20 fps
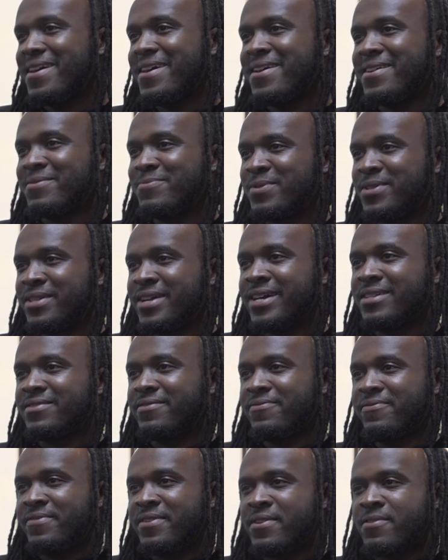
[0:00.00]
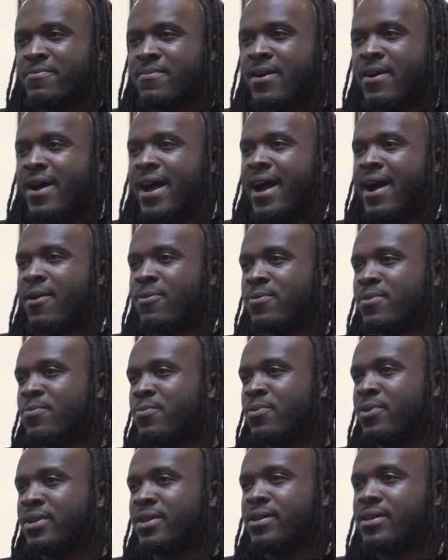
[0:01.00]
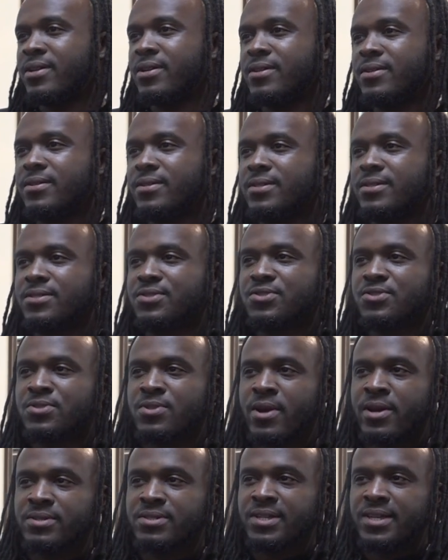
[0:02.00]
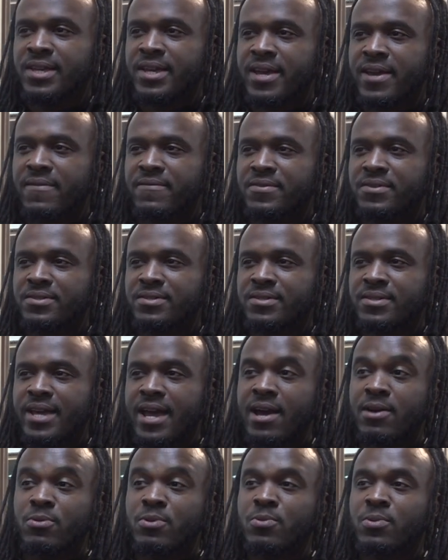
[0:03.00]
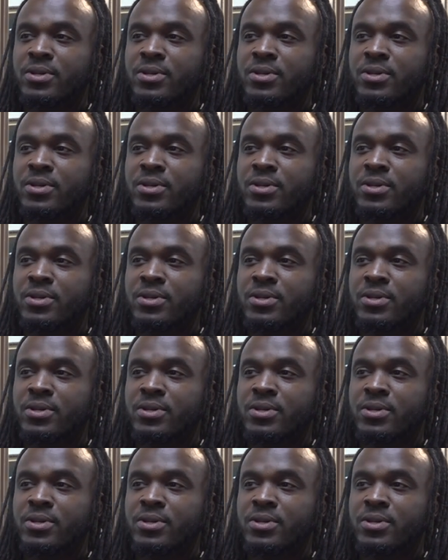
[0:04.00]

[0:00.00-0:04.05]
and we like to figure out how we want to start the canvas and how we